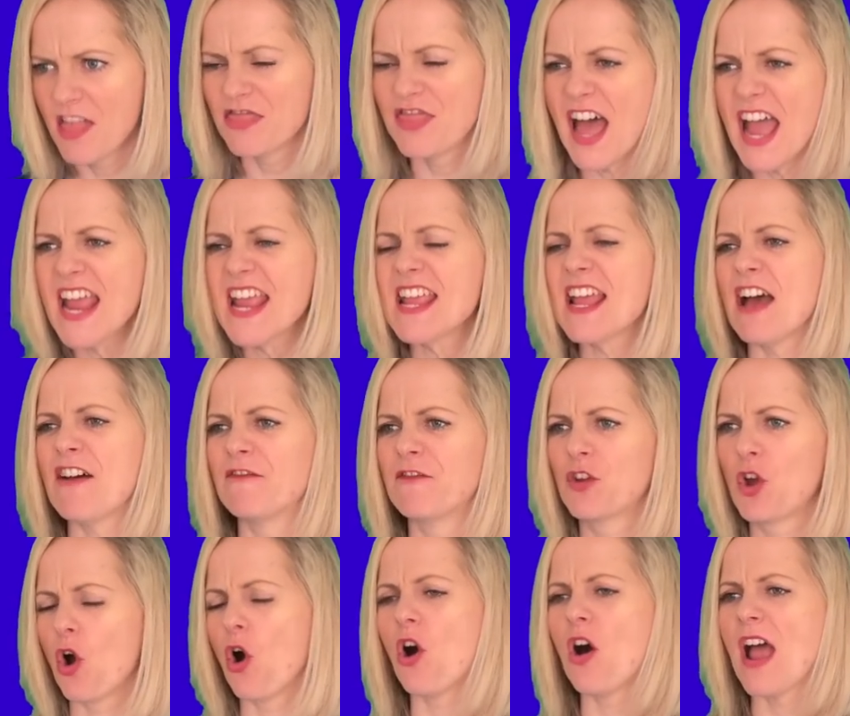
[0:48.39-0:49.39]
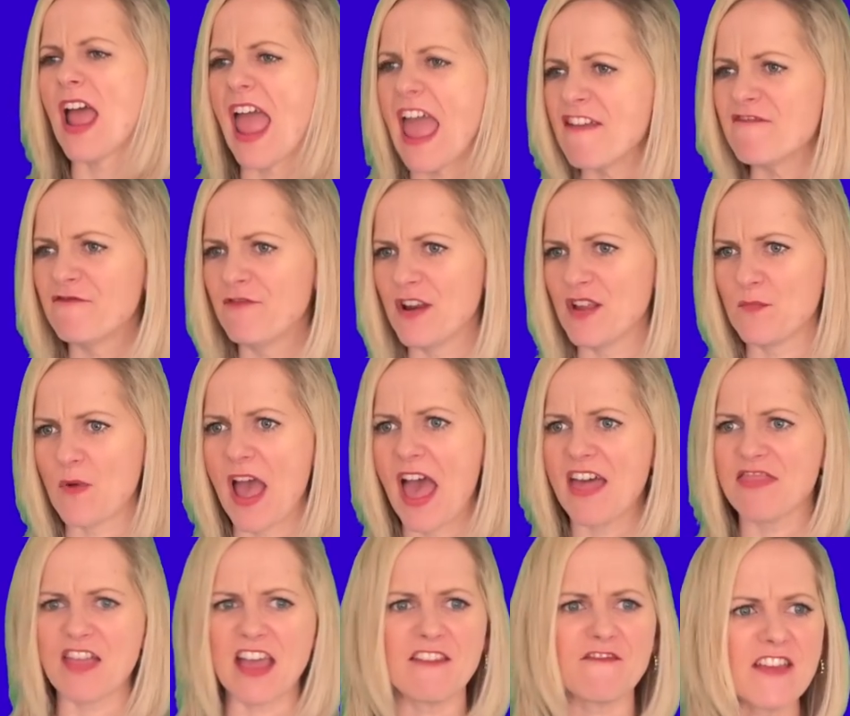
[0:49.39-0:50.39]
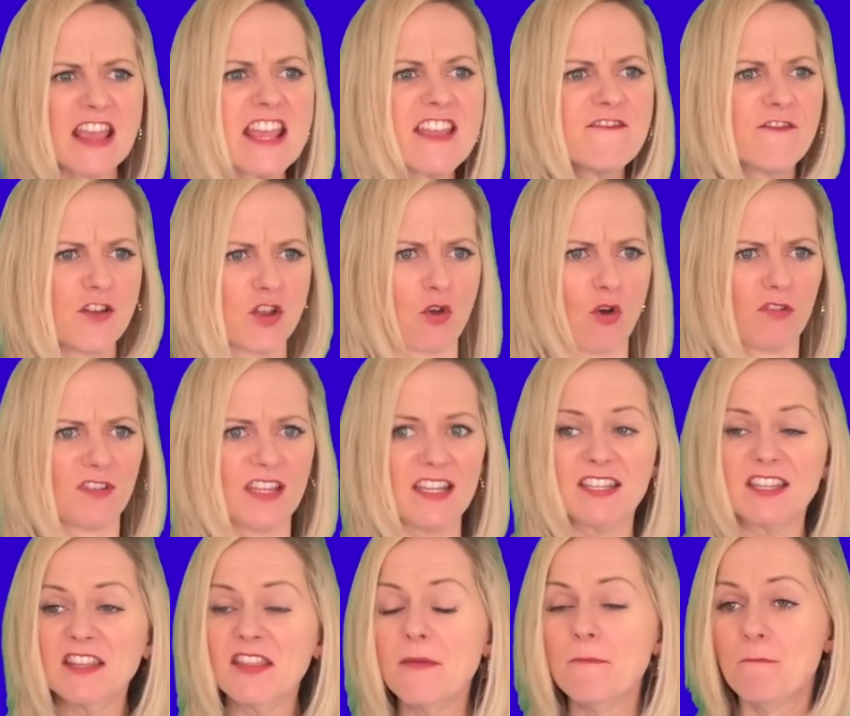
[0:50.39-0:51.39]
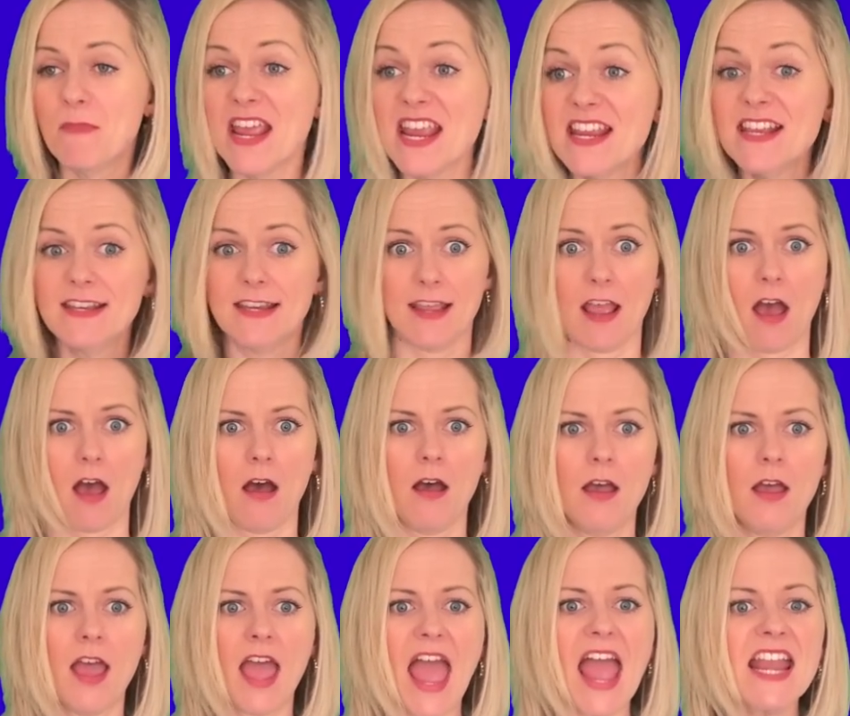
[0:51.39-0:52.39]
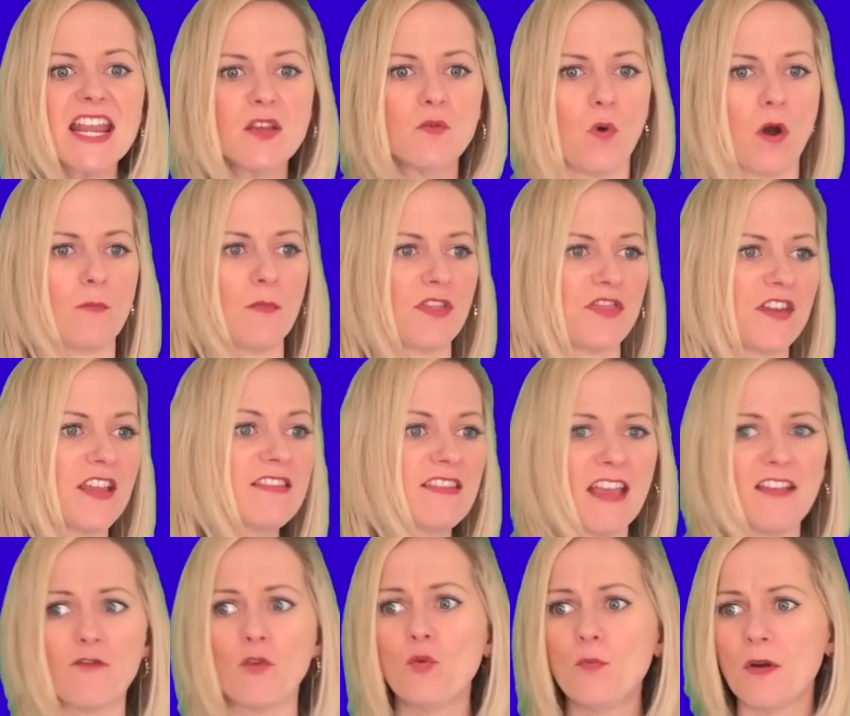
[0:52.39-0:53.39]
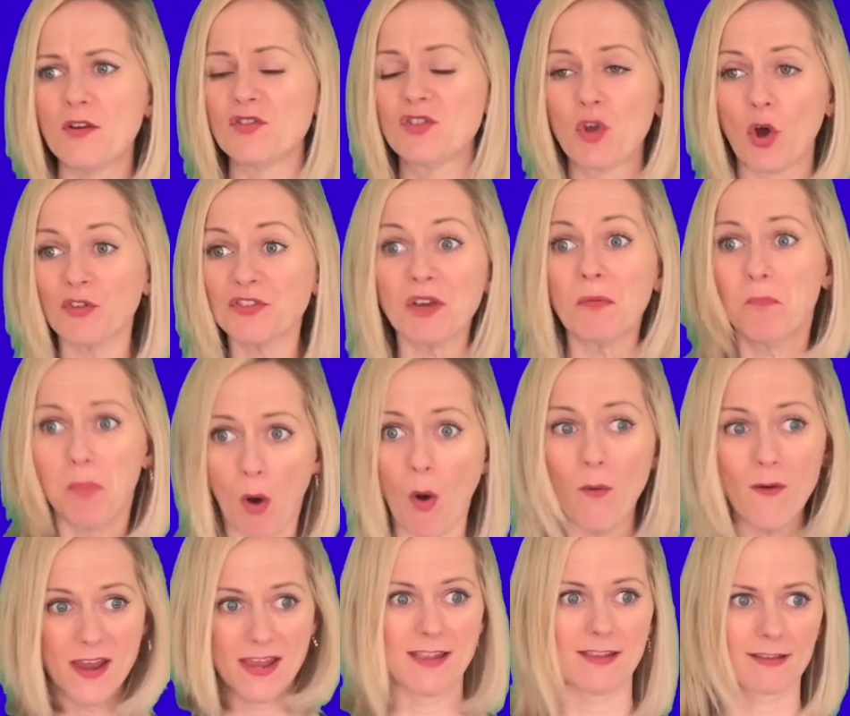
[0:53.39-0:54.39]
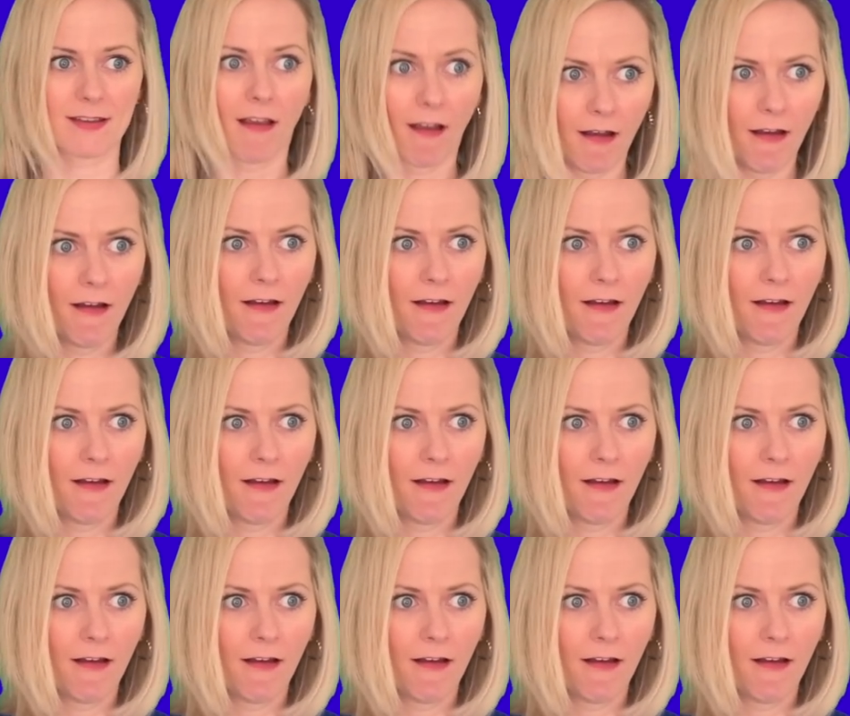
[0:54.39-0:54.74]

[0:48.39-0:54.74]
They have got everywhere. They've even got into the media. Anyone would think they've almost got a point.